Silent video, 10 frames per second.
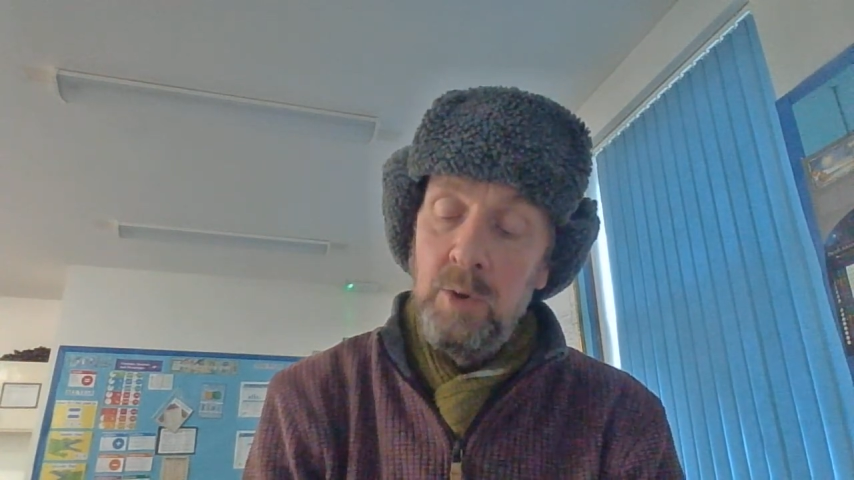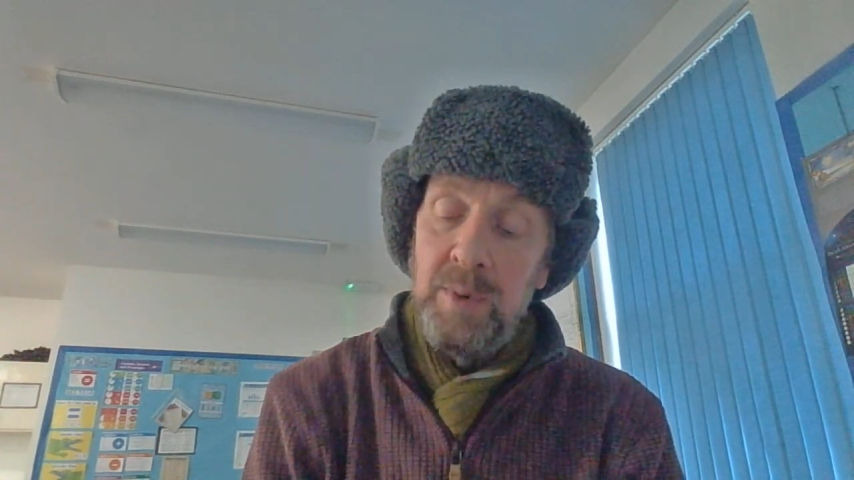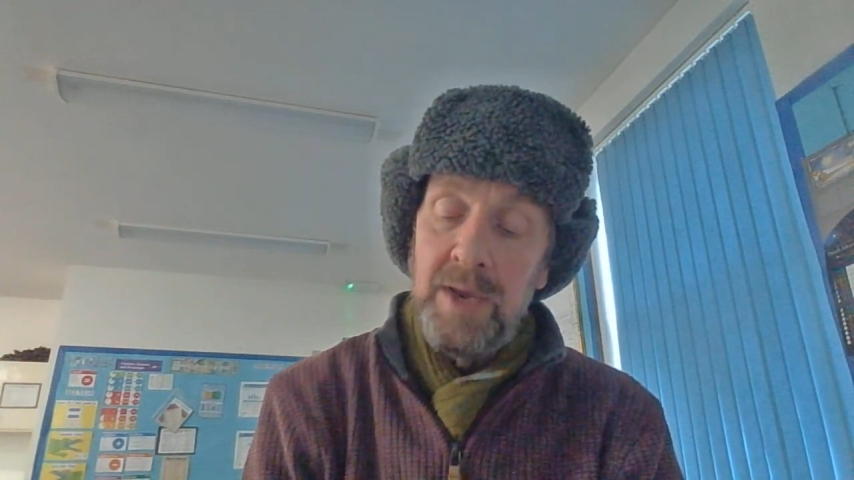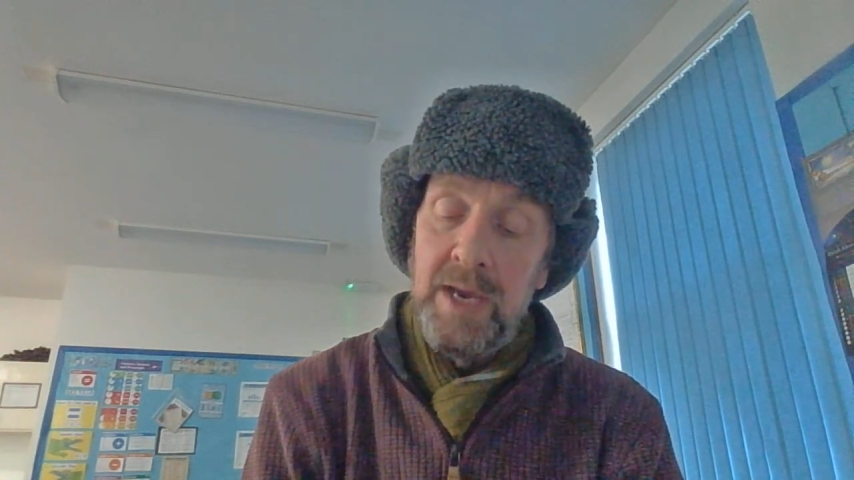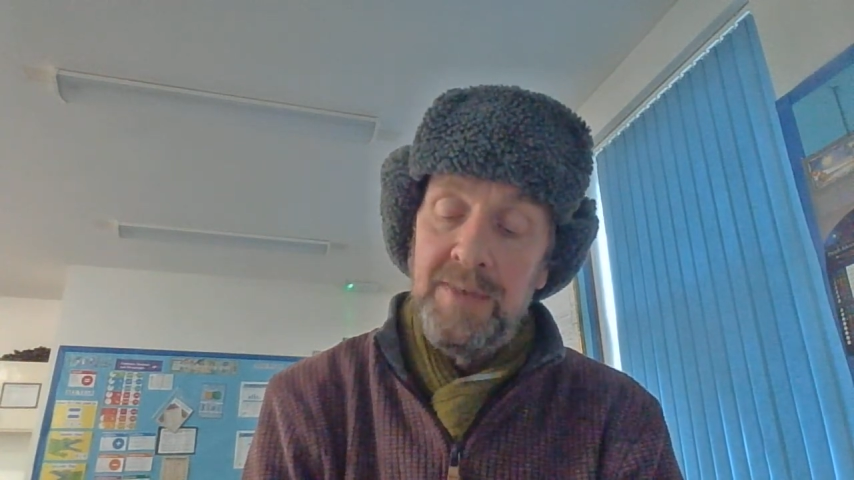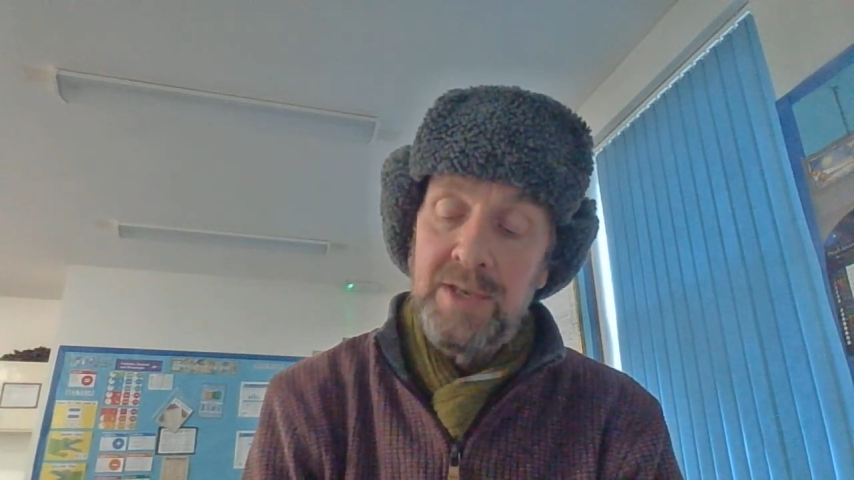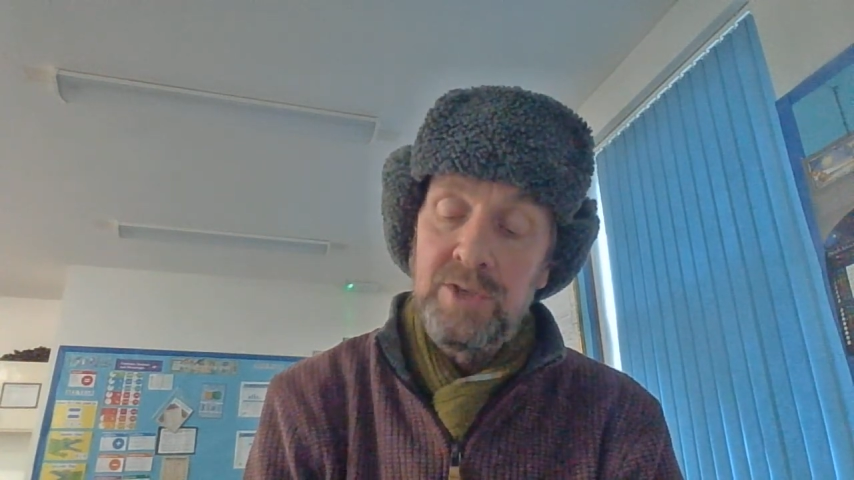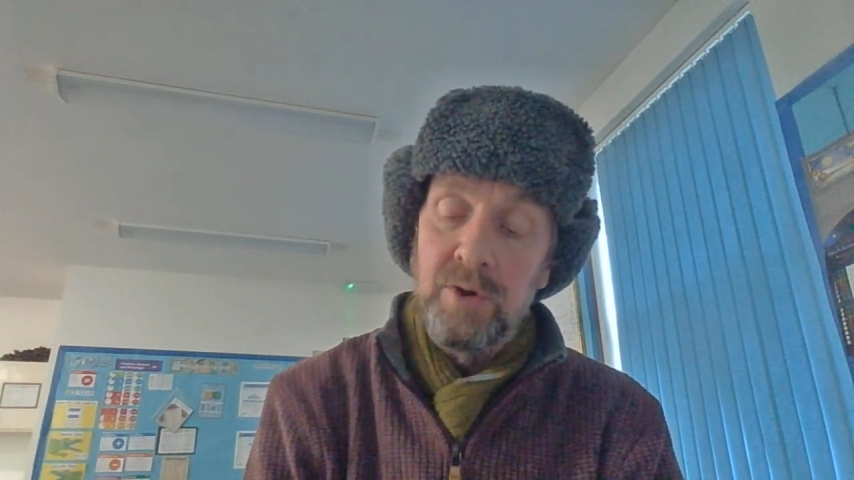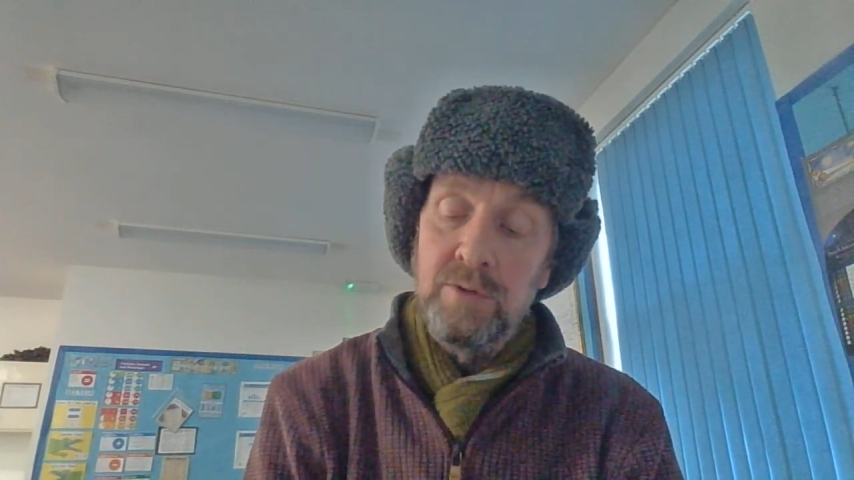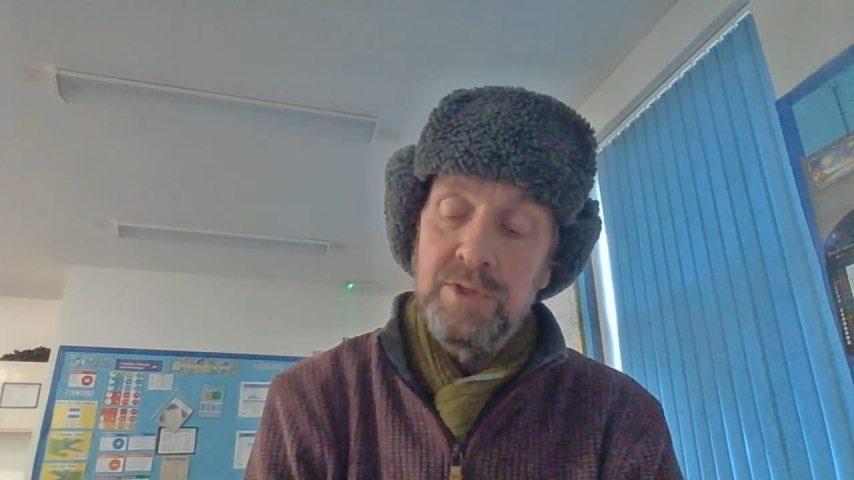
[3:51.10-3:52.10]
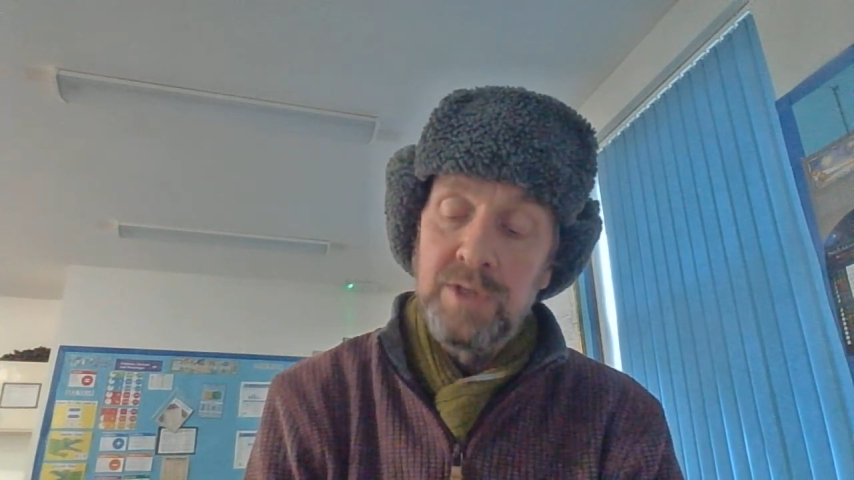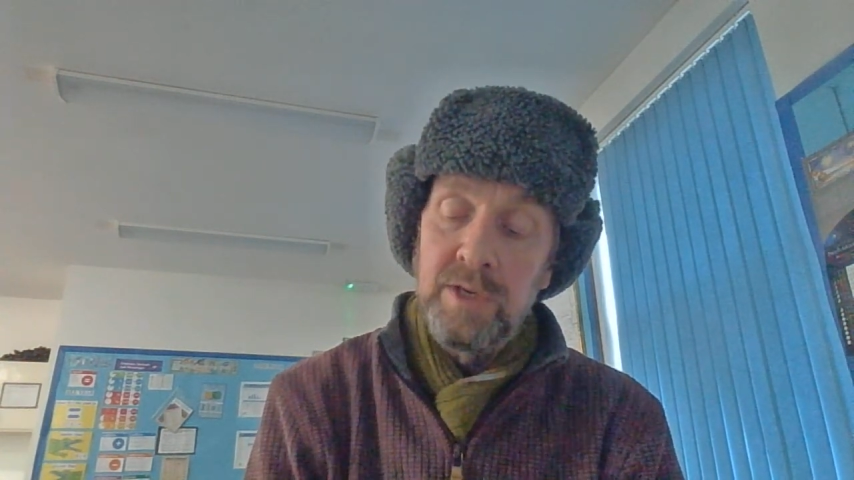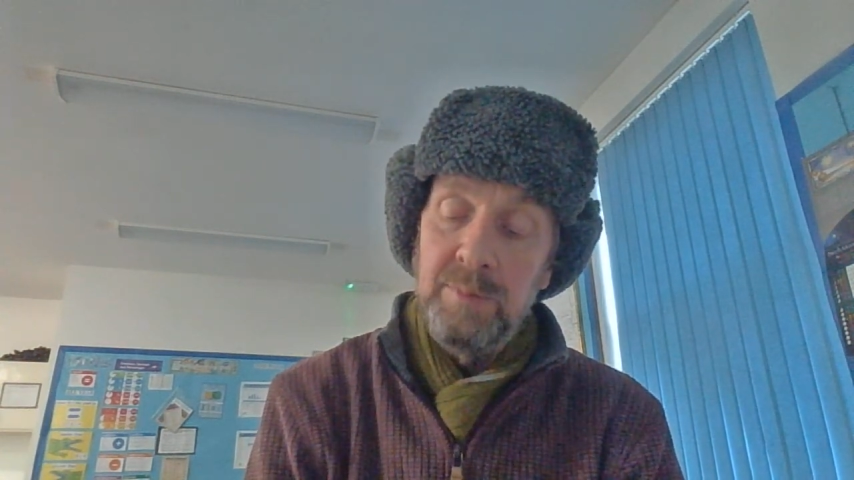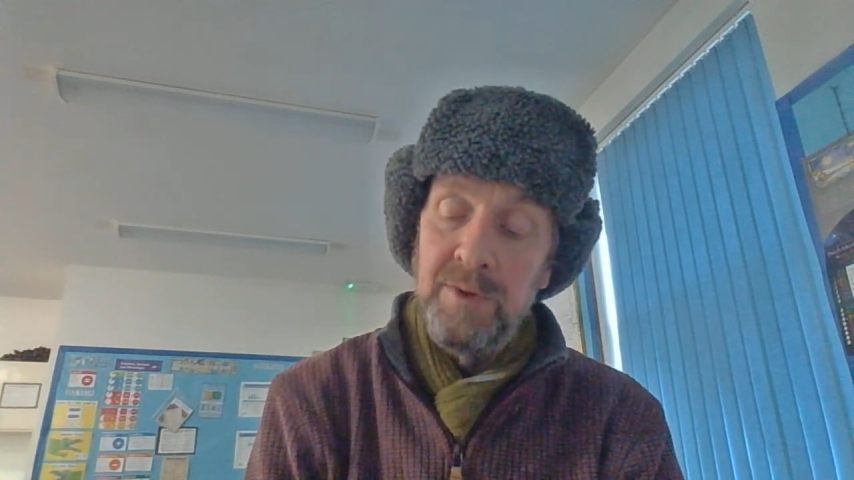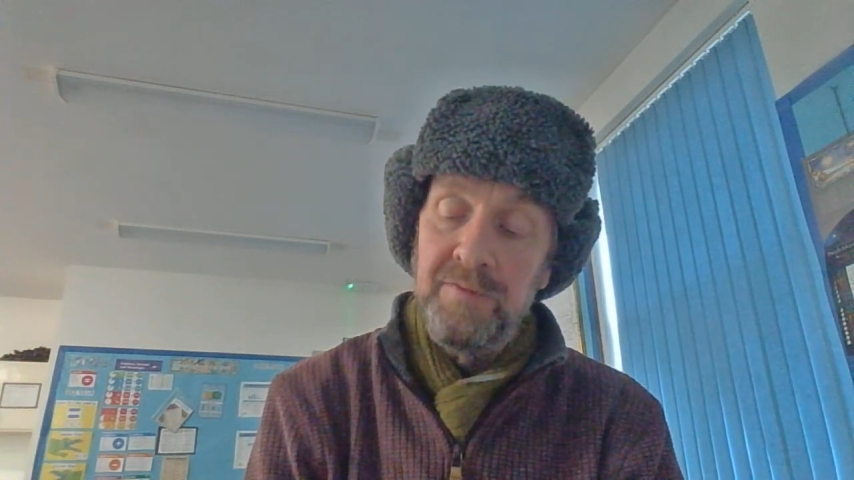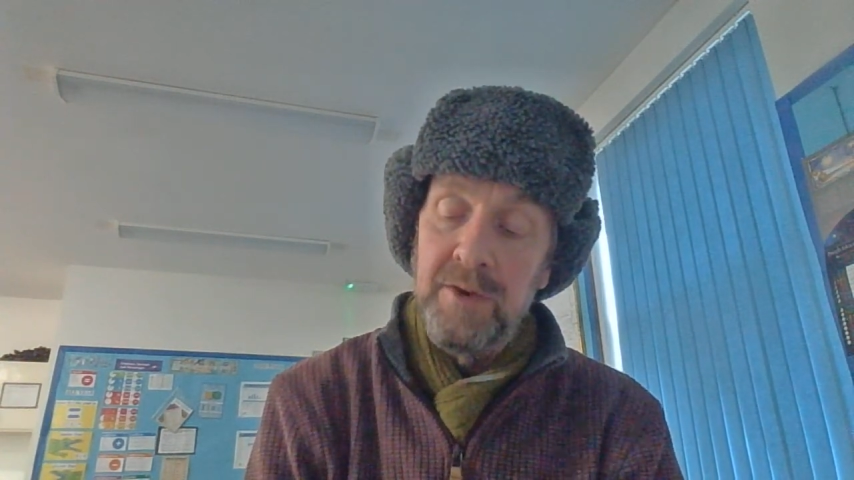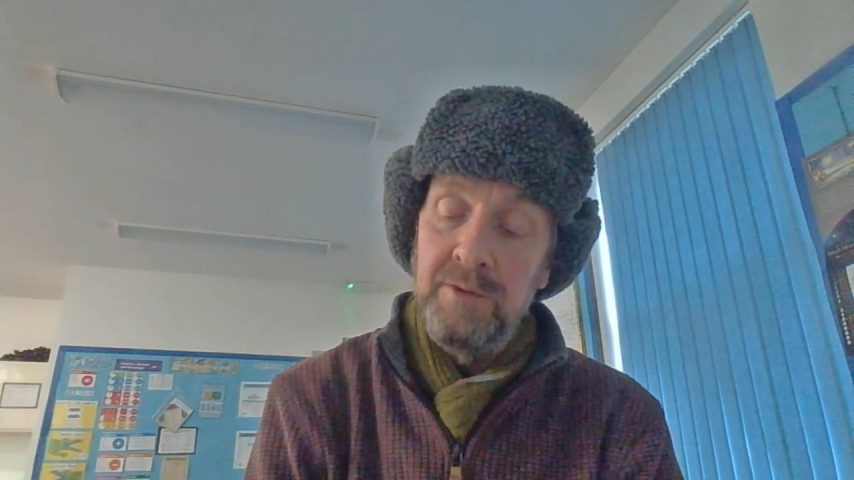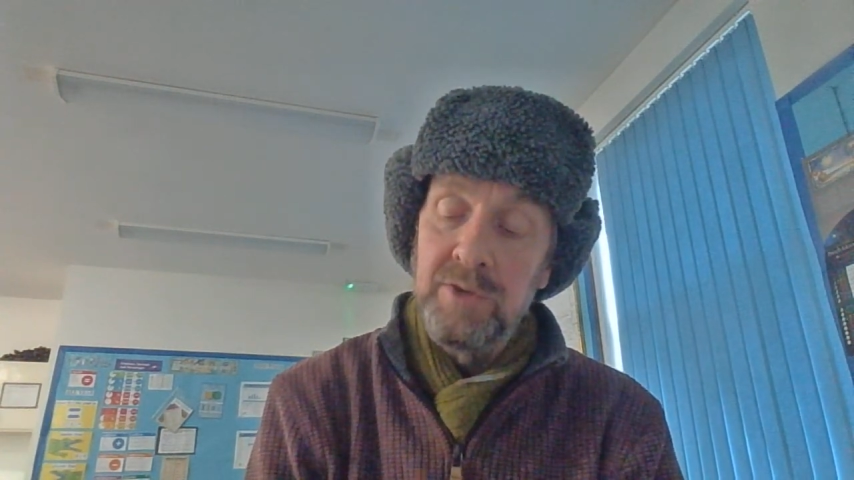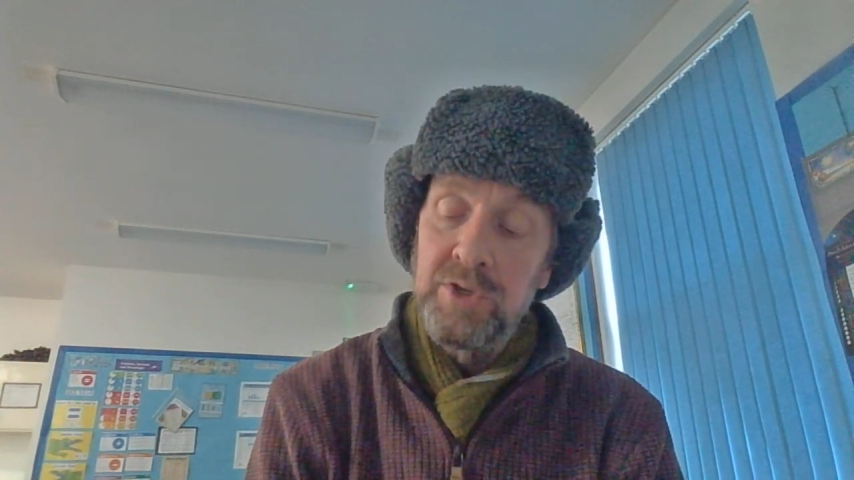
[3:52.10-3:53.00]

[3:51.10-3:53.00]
We hear their songs and we feel